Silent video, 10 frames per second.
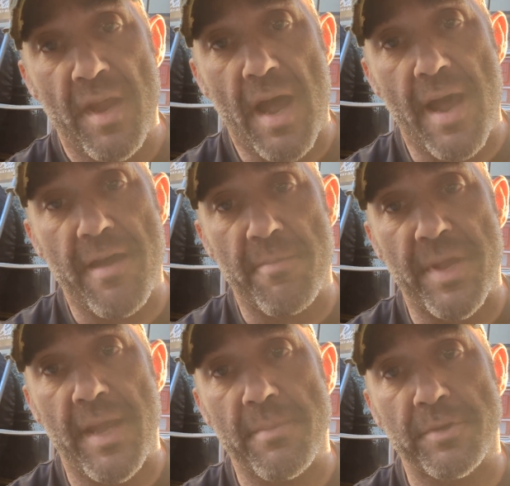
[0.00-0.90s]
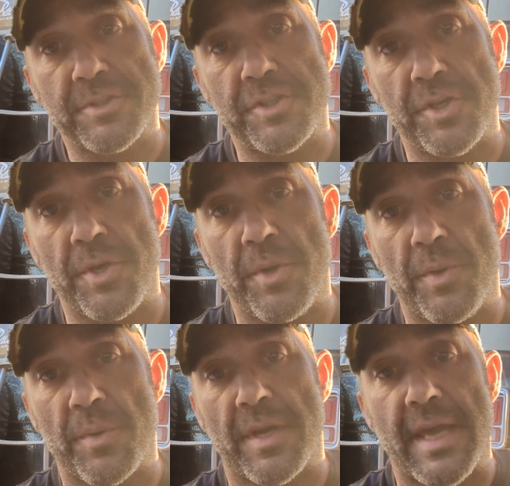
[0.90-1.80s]
I have been able
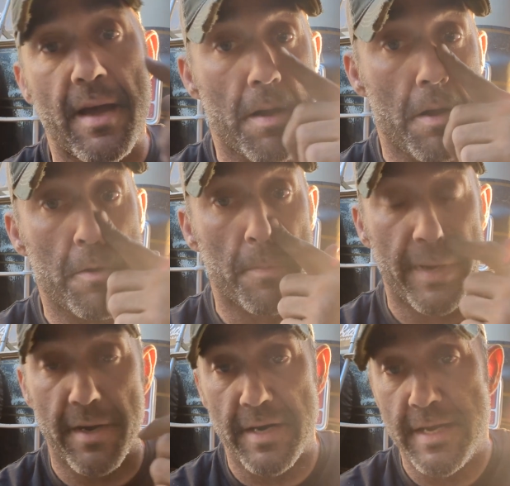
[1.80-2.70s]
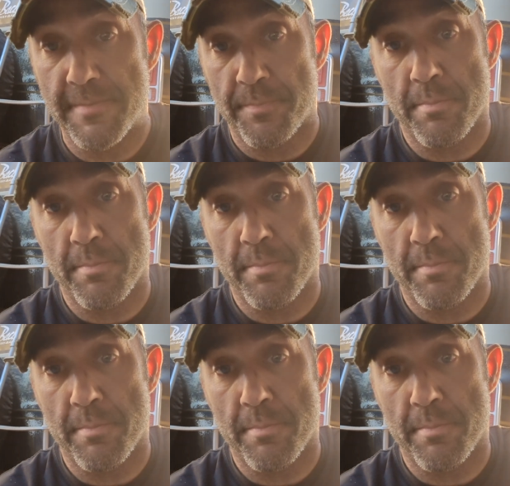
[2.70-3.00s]
to get Huckleberry,